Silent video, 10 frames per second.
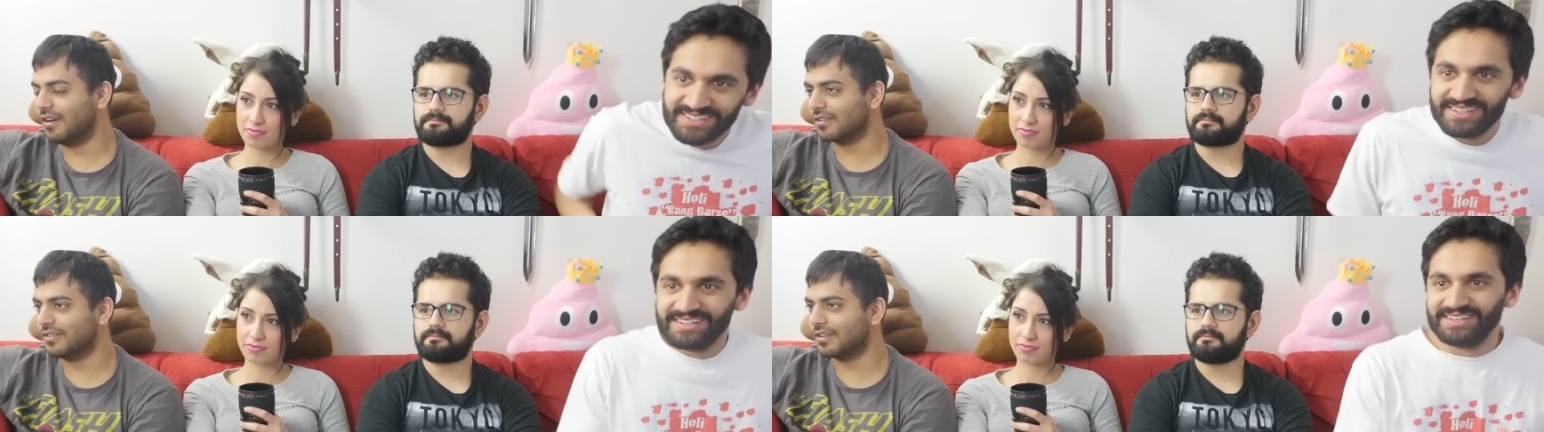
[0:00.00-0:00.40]

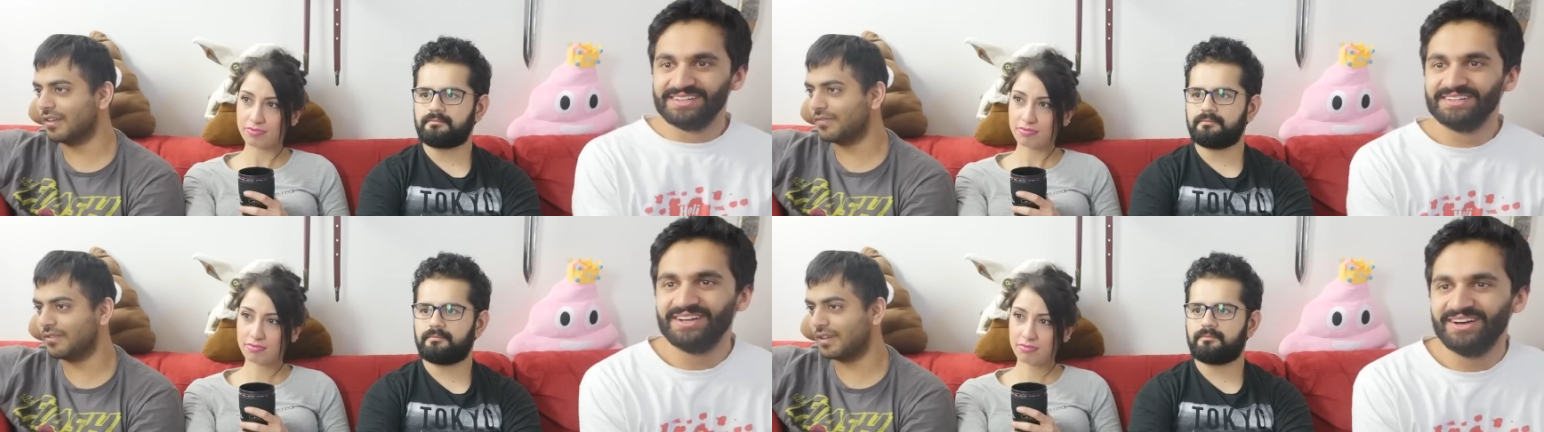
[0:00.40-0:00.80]
Speaker 1: Uncle and
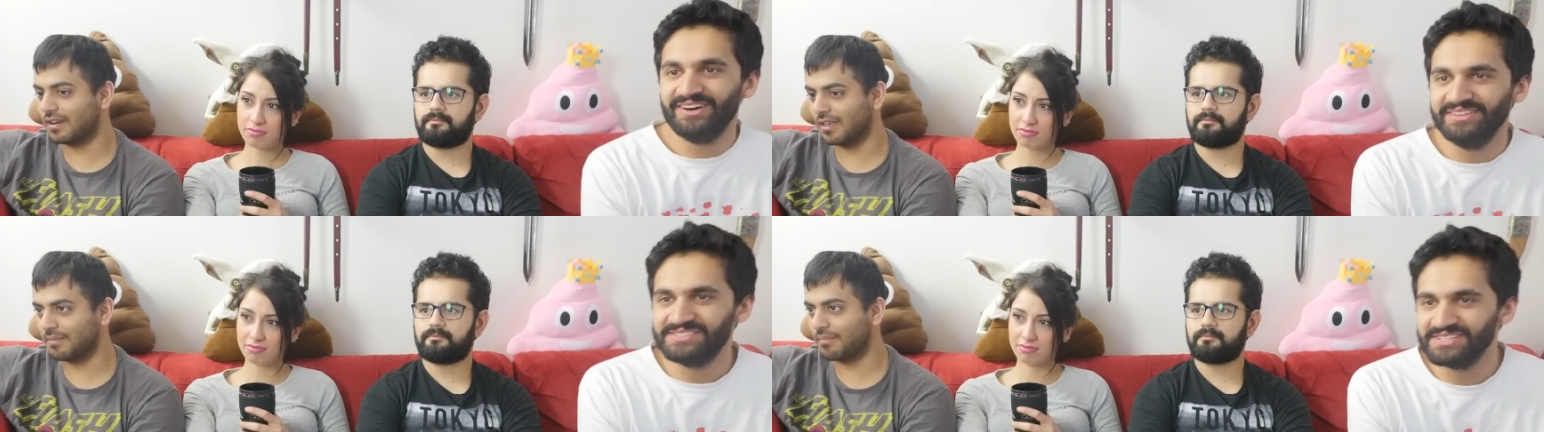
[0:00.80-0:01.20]
nephew, they're oh,
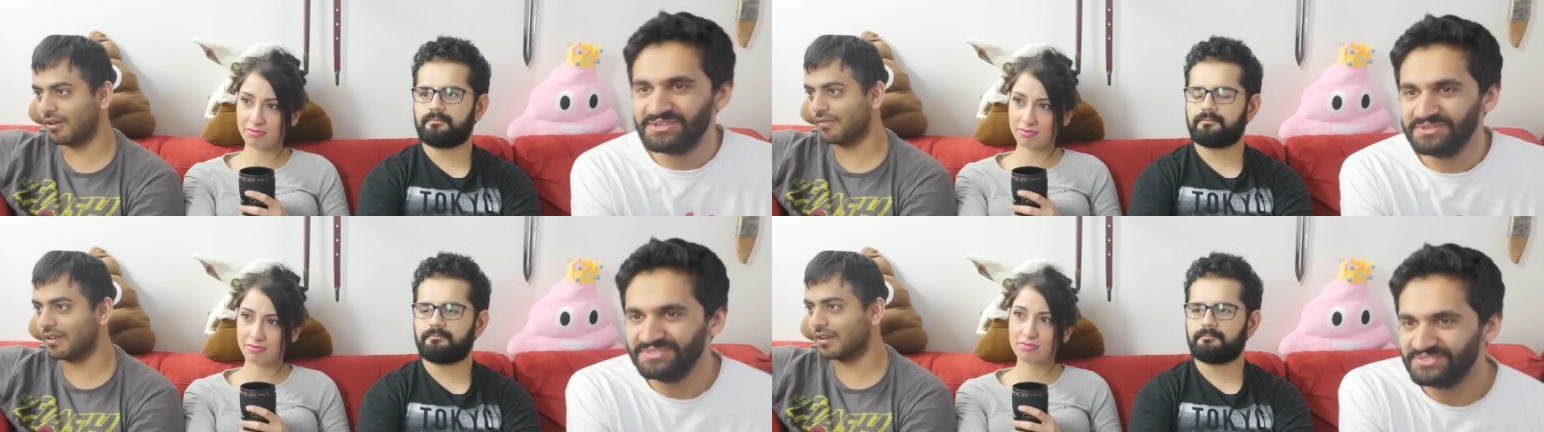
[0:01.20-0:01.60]
that's like
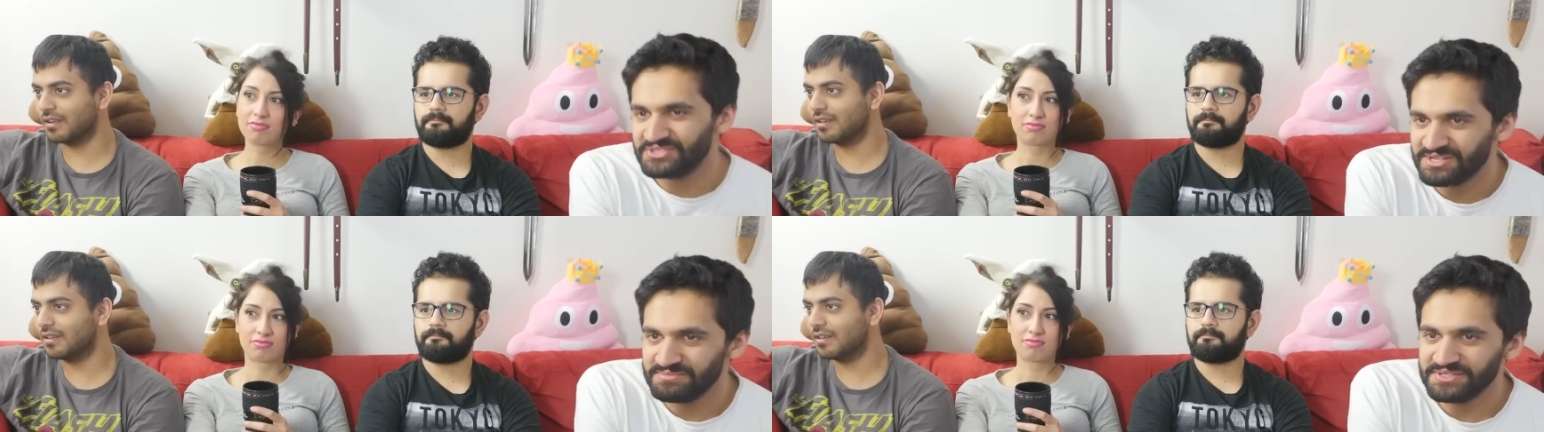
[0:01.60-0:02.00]
perfect. Cool
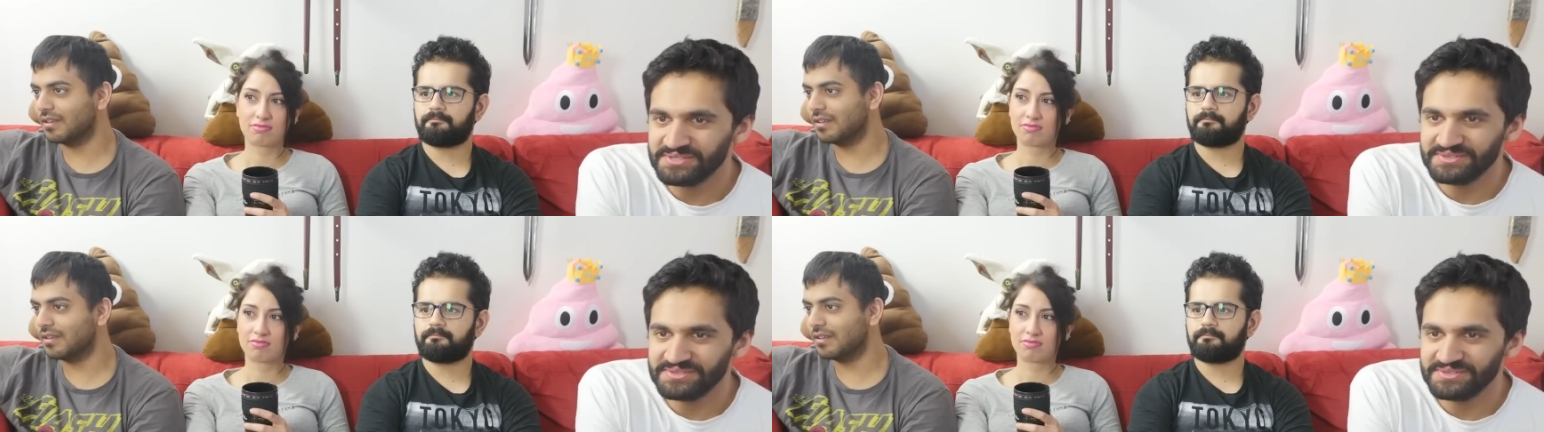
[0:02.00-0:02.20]
drum.